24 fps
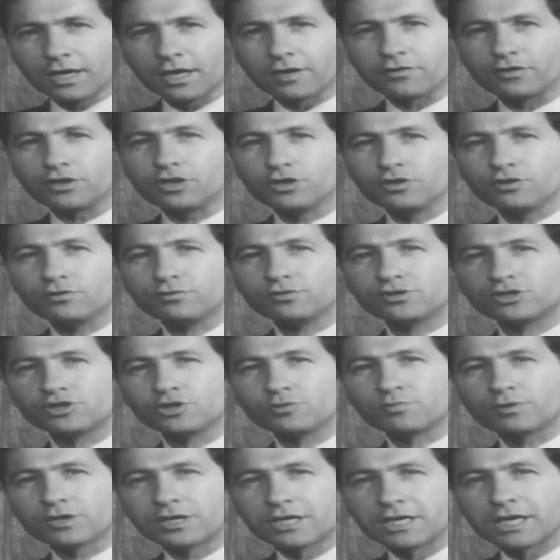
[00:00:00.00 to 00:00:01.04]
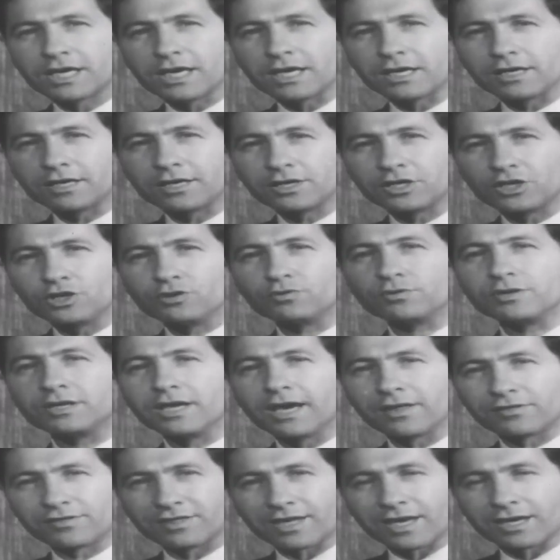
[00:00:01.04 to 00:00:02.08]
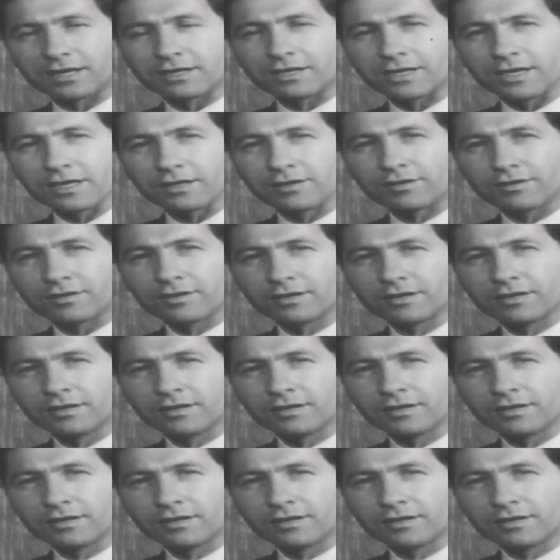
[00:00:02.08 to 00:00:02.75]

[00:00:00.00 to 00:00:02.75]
In the new Super King, you get that length.